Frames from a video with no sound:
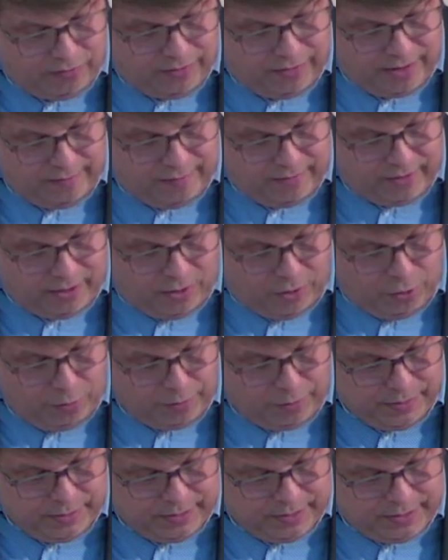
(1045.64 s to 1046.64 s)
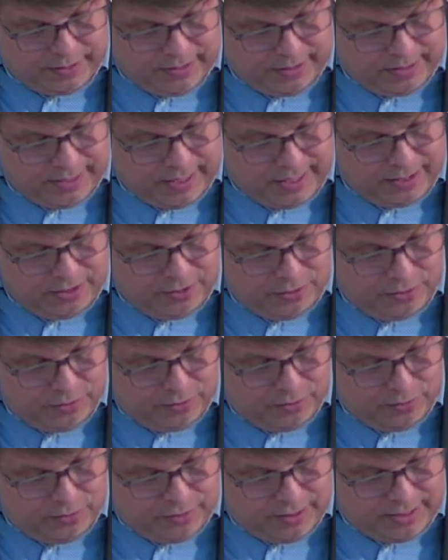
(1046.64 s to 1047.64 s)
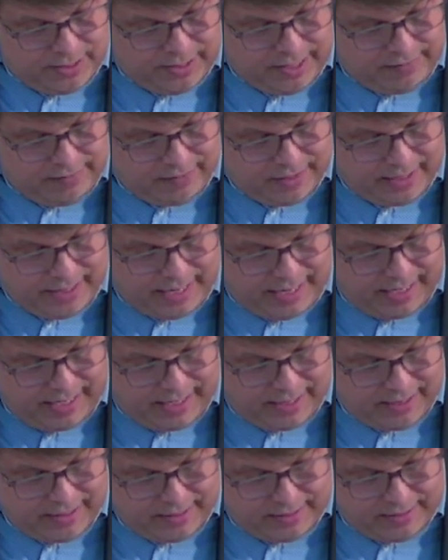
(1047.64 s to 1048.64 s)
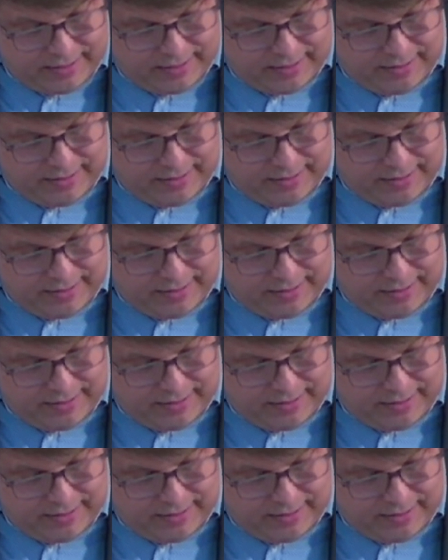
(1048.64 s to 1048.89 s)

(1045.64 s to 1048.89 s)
of them were opened, and they knew that they were naked.